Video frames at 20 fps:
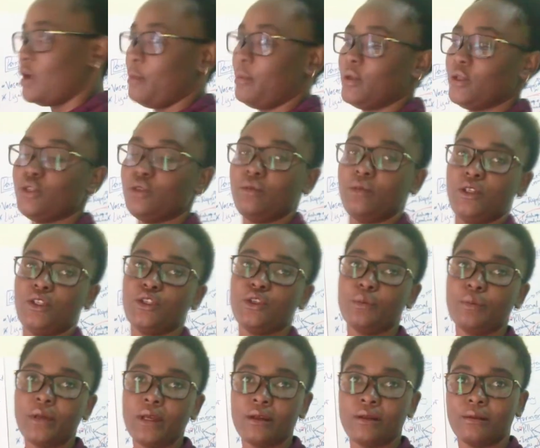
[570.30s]
you happen to miss
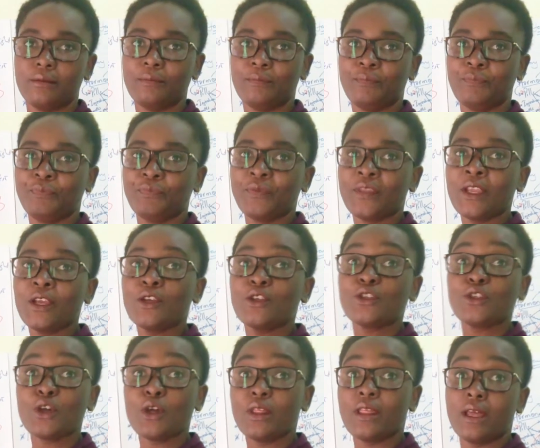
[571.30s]
your pill
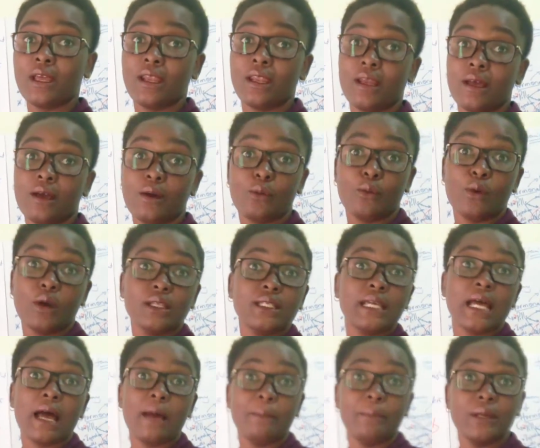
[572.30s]
so then what
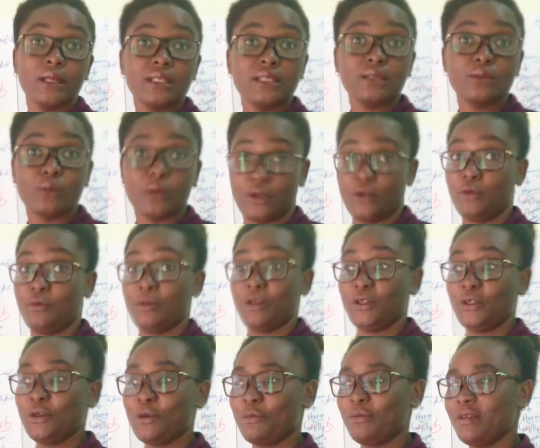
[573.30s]
happens when you
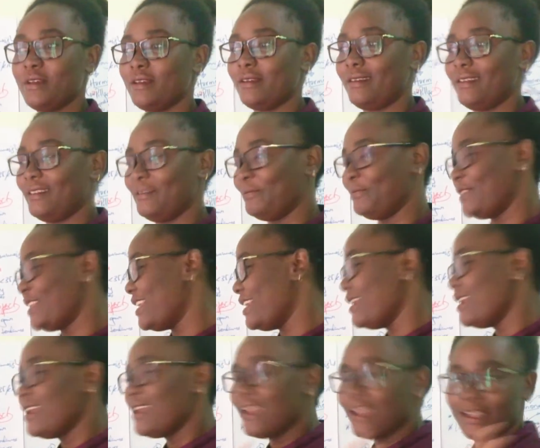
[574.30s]
miss your pill
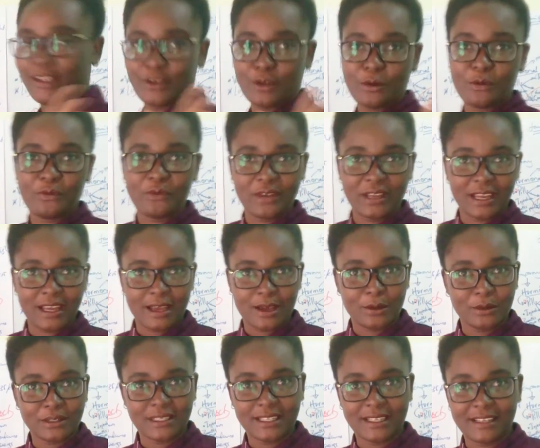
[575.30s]
don't freak
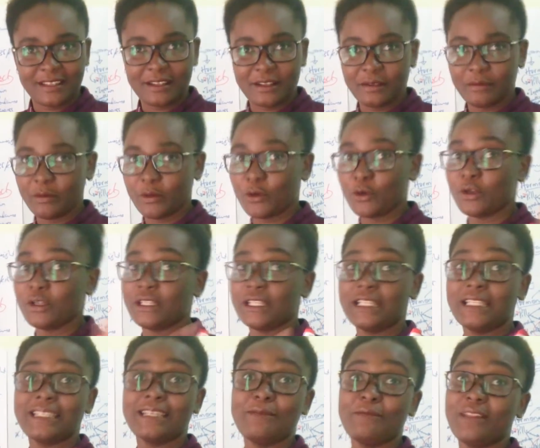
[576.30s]
out because
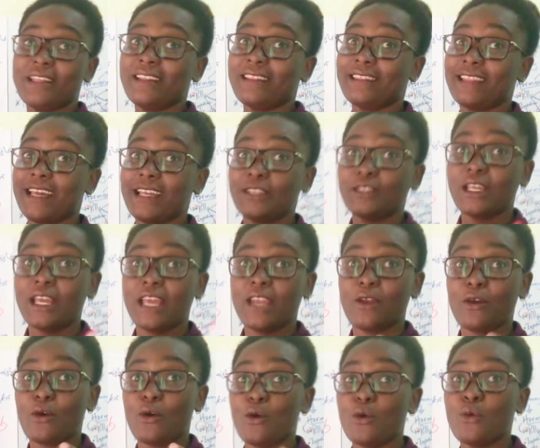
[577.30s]
it's something that
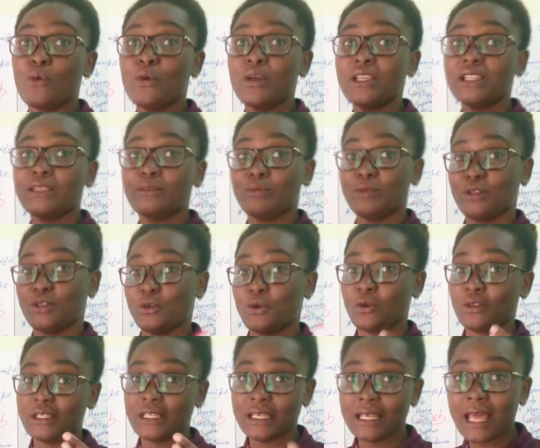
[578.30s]
can always be
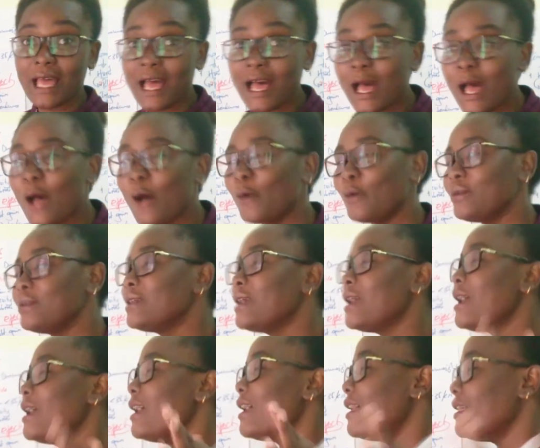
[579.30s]
sorted out
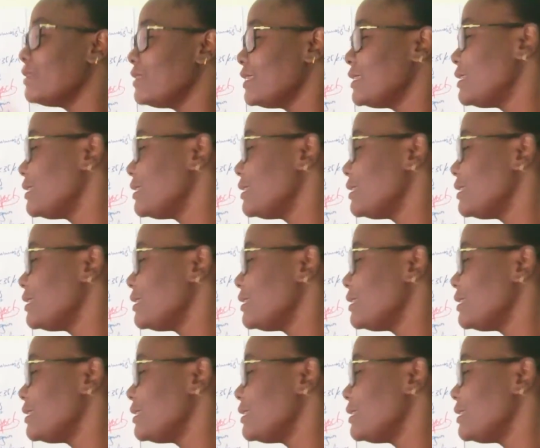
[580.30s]
and